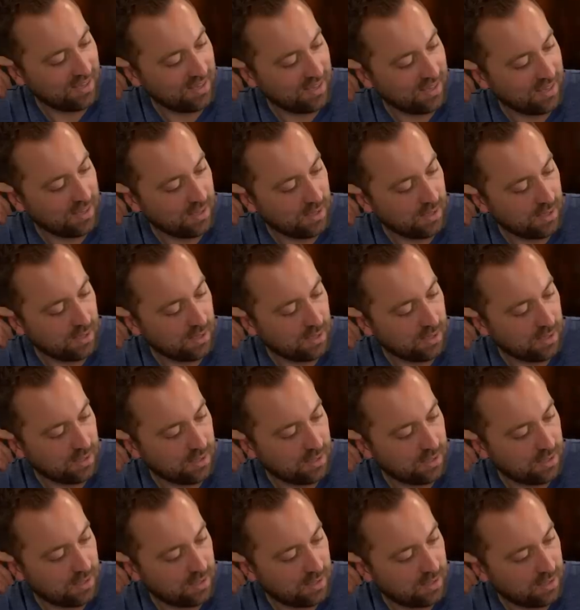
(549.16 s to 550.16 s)

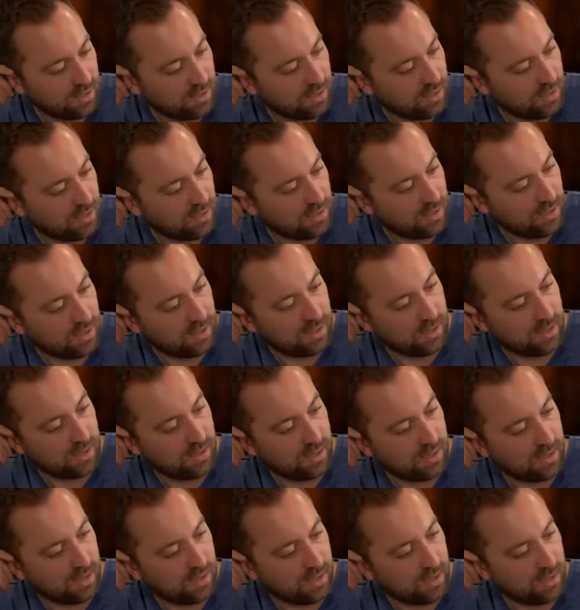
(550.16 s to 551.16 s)

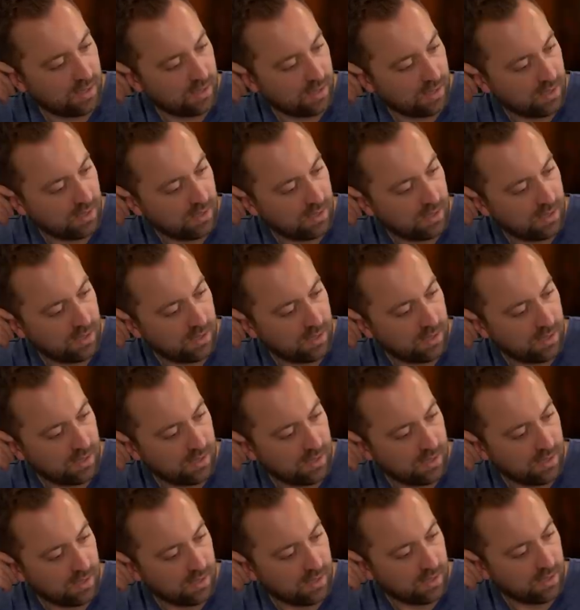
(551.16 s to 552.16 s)

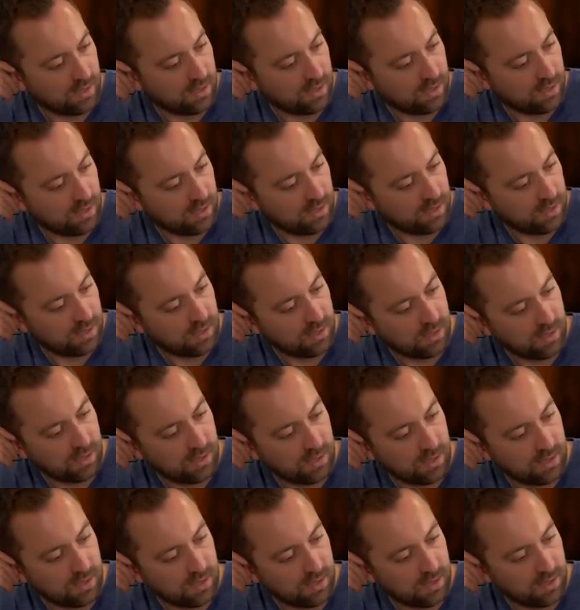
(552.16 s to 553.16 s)

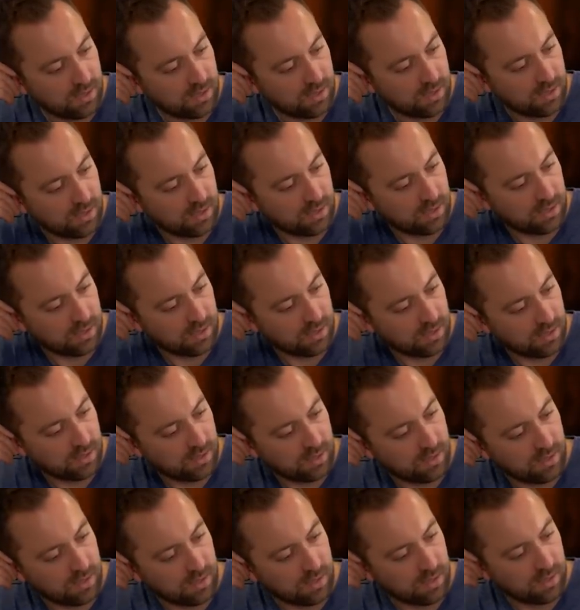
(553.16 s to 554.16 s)

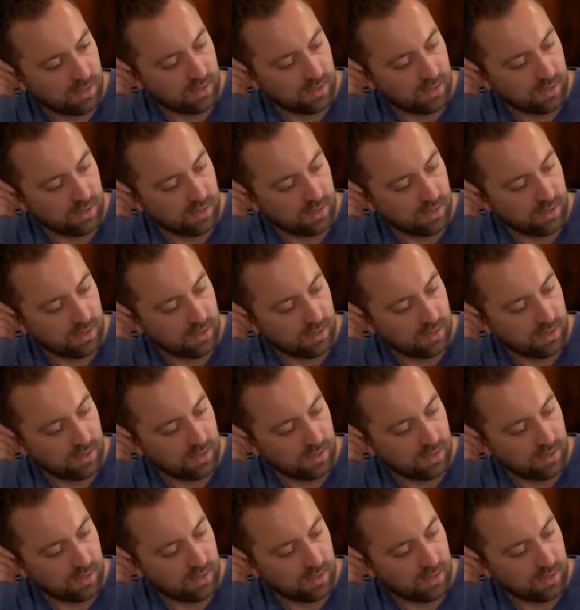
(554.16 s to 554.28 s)
This person isn't speaking.